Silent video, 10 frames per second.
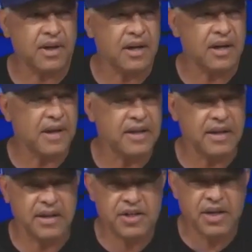I
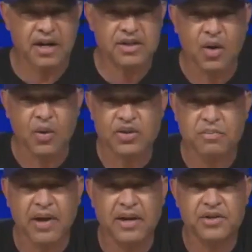think that Jock's always
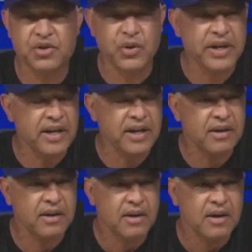been streaky,
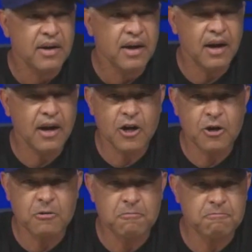
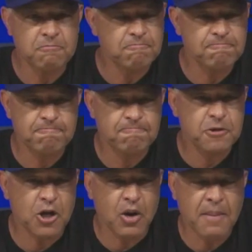so
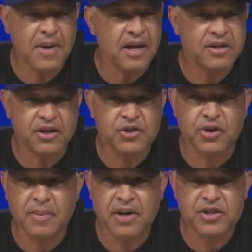I'm not
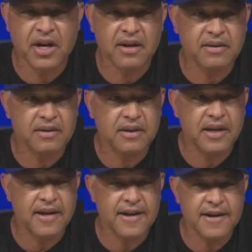concerned about Jock.
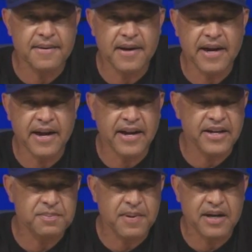I
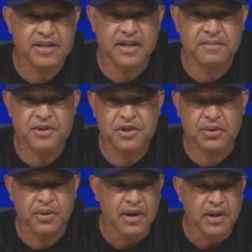expect him
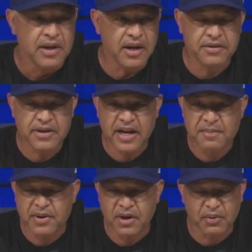to. The other day,
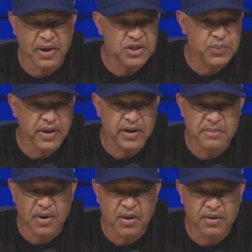put a great swing on the
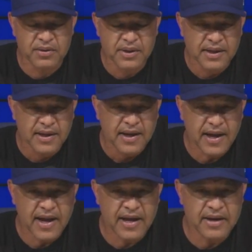ball,
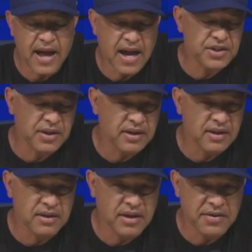and actually
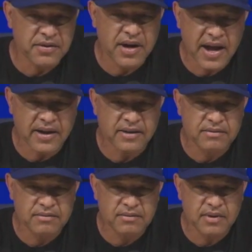the other night,
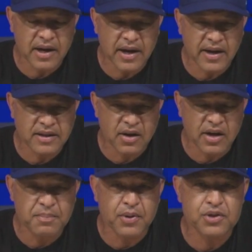I
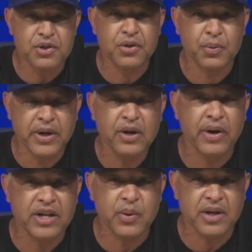thought he put 3
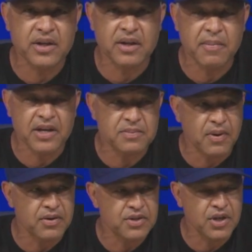great swings on the
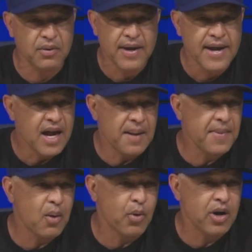baseball. So I'm
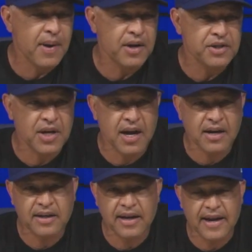not worried about
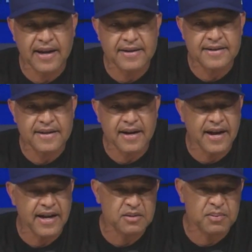Jock, and
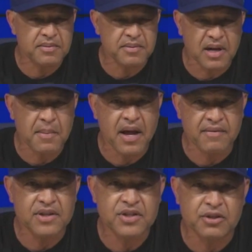I expect him to come out
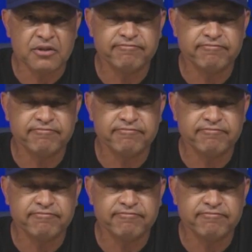of it soon.